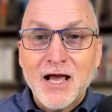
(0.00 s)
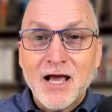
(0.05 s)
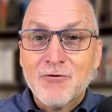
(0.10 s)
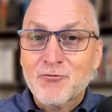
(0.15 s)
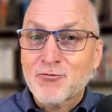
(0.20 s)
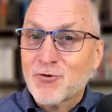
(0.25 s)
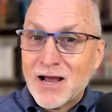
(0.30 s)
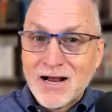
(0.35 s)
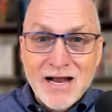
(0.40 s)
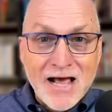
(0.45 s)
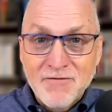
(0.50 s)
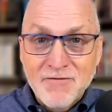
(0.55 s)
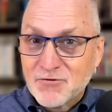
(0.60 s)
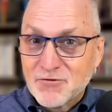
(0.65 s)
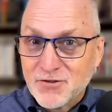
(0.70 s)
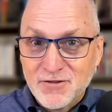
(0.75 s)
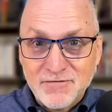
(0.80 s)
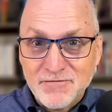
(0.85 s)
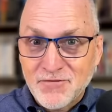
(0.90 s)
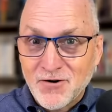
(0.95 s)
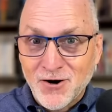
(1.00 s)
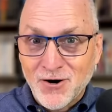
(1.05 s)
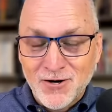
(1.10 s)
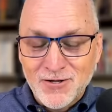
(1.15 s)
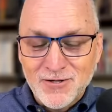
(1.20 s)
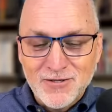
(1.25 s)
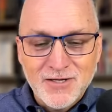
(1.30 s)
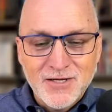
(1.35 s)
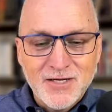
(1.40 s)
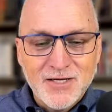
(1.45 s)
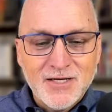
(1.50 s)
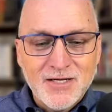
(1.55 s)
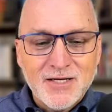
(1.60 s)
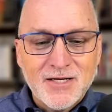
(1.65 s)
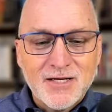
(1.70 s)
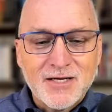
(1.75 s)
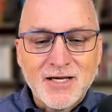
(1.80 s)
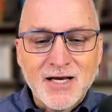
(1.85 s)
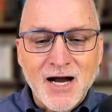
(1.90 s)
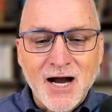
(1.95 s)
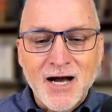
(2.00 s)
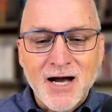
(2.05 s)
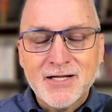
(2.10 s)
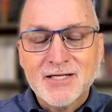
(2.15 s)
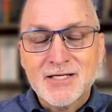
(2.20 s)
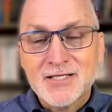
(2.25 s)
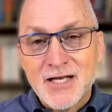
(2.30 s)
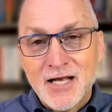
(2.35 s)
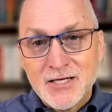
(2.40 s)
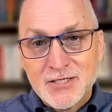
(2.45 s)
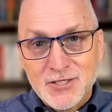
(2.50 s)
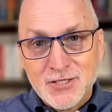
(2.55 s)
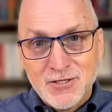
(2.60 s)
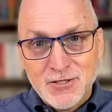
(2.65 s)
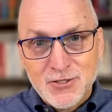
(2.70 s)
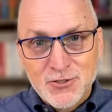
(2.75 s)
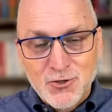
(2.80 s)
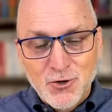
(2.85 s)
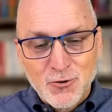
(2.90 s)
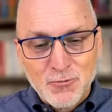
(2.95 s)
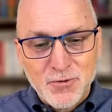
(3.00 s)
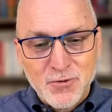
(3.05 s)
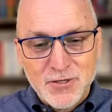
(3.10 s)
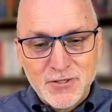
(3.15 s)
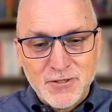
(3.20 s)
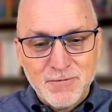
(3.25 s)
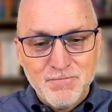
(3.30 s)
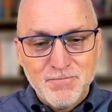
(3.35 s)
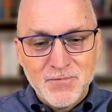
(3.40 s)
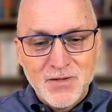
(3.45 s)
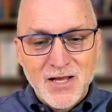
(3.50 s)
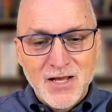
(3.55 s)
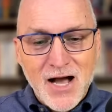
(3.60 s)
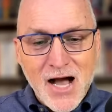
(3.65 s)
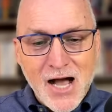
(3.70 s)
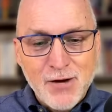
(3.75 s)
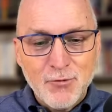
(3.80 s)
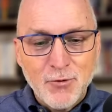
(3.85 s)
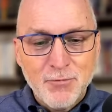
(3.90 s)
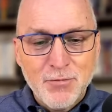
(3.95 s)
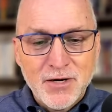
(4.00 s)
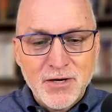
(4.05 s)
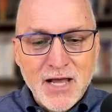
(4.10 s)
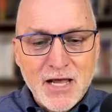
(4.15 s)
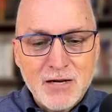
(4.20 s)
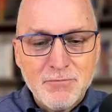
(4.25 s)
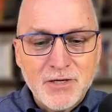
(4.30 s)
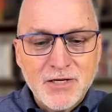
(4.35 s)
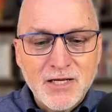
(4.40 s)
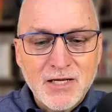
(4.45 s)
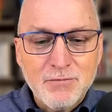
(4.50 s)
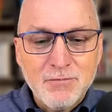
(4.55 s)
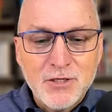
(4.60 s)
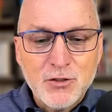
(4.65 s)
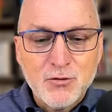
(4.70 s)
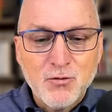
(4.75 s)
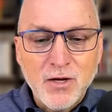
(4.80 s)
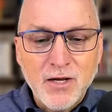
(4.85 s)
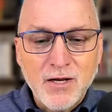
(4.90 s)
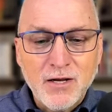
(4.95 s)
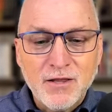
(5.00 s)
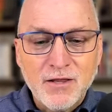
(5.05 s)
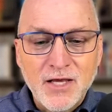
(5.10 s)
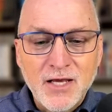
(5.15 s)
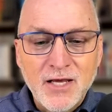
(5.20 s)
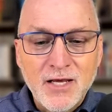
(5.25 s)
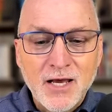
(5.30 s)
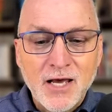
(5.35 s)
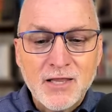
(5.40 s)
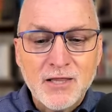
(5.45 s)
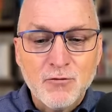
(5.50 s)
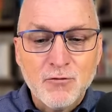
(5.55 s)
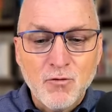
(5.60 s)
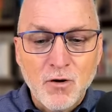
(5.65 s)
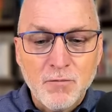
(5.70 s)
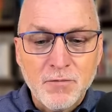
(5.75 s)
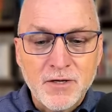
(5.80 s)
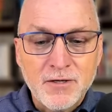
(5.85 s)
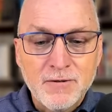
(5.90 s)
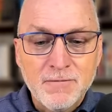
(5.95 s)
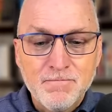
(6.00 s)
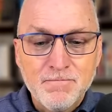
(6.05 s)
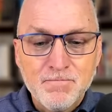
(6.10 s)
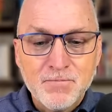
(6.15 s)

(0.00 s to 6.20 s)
Right after the fall, God says to the serpent, "I will put enmity between thee and the woman,